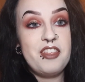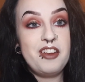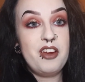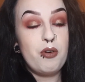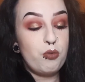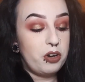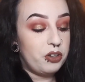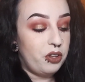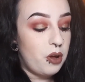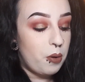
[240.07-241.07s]
the
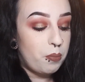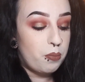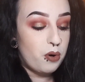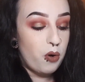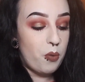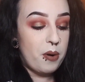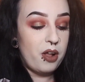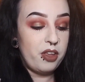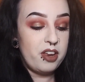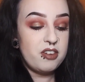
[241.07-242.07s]
real Pro
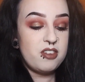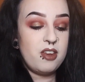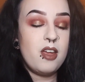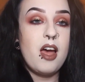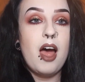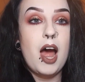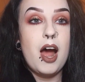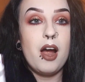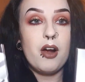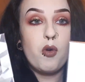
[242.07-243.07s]
palette
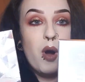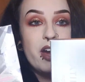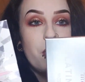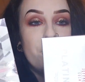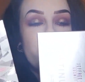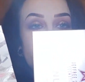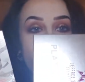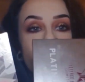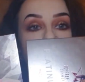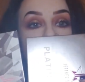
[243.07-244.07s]
are quite
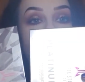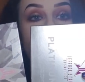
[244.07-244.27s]
obviously